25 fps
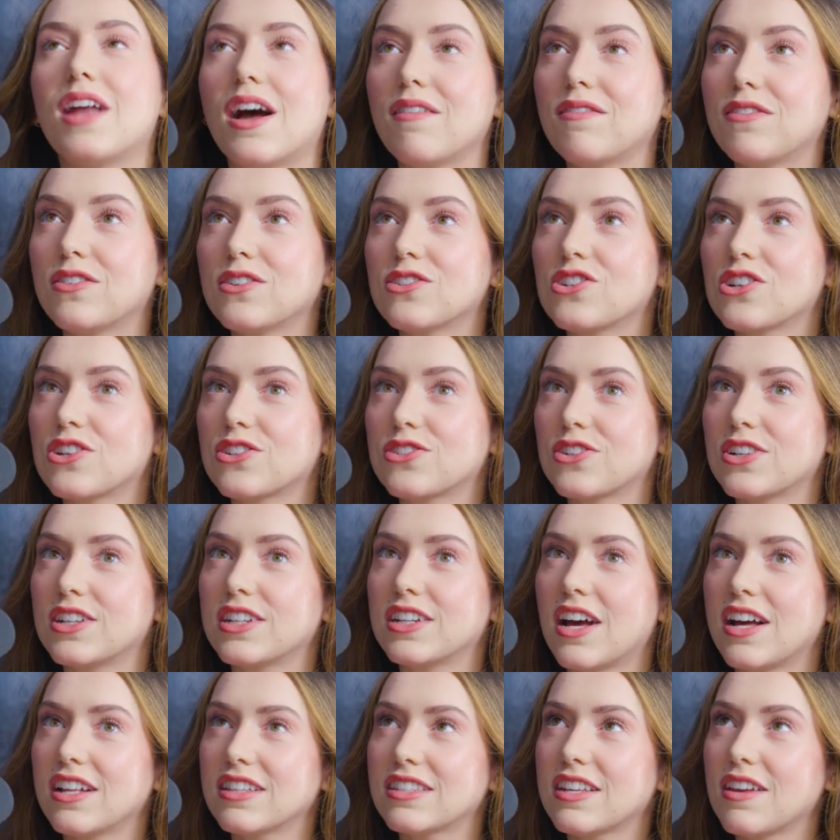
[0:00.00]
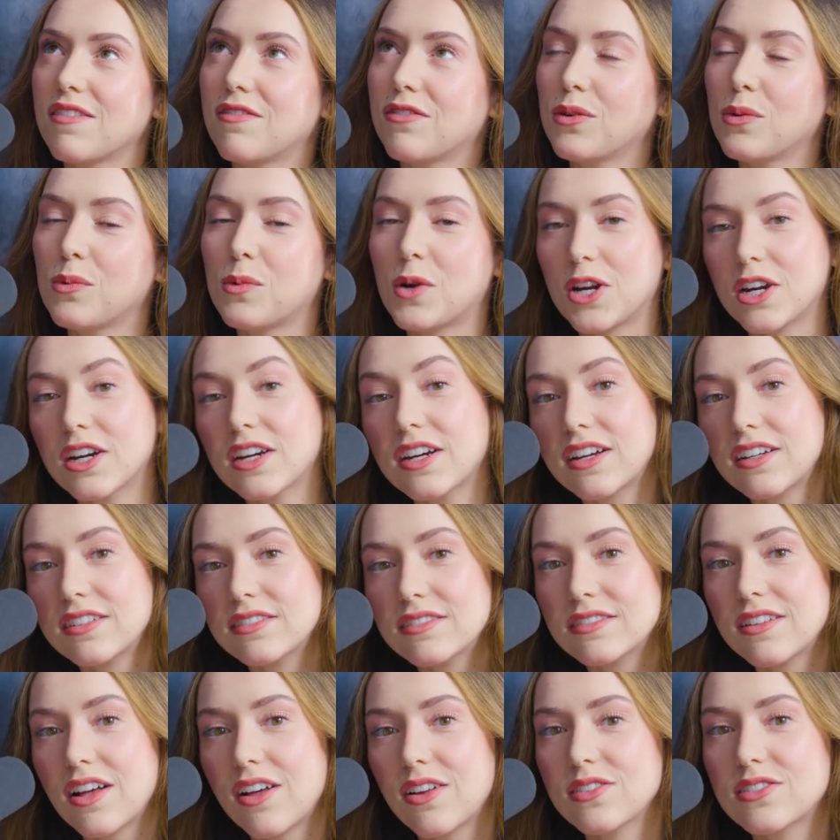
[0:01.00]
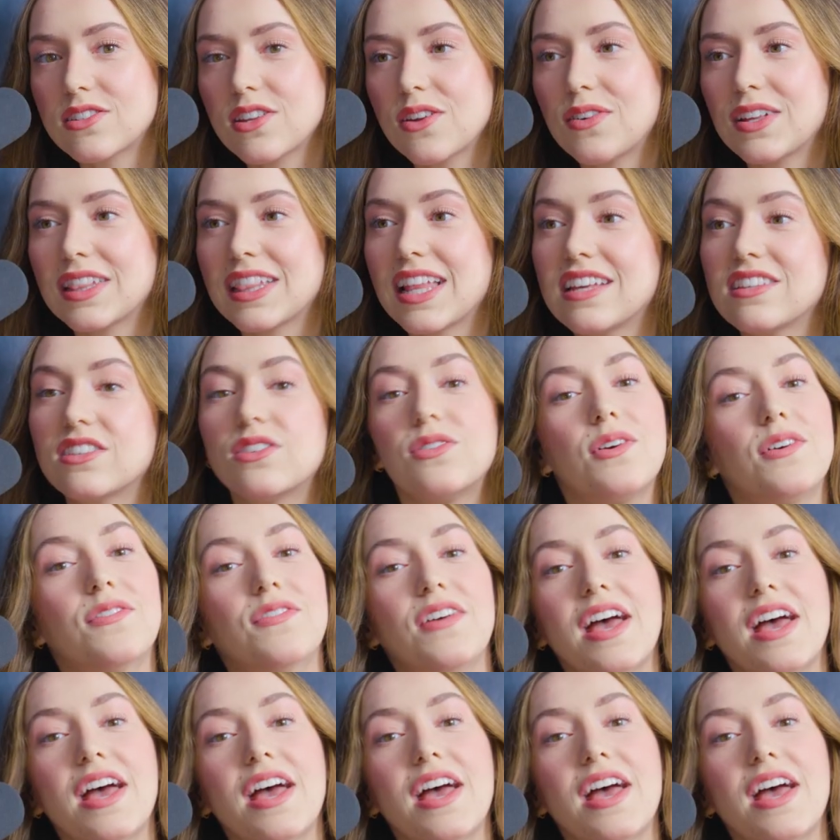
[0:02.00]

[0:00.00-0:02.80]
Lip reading: Not for children. Not safe for work. Also, unless you have